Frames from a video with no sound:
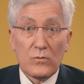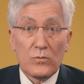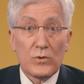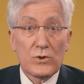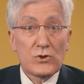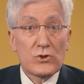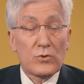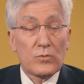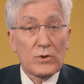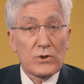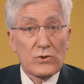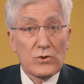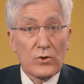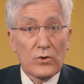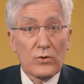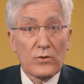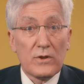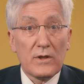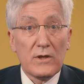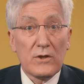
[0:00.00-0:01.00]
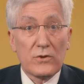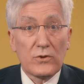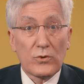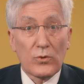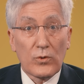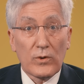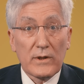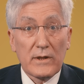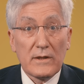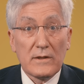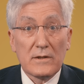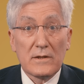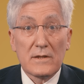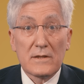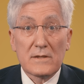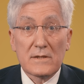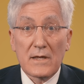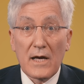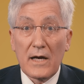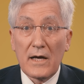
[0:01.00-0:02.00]
was to return the authority to
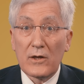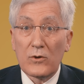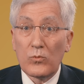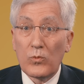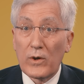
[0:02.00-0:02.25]
decide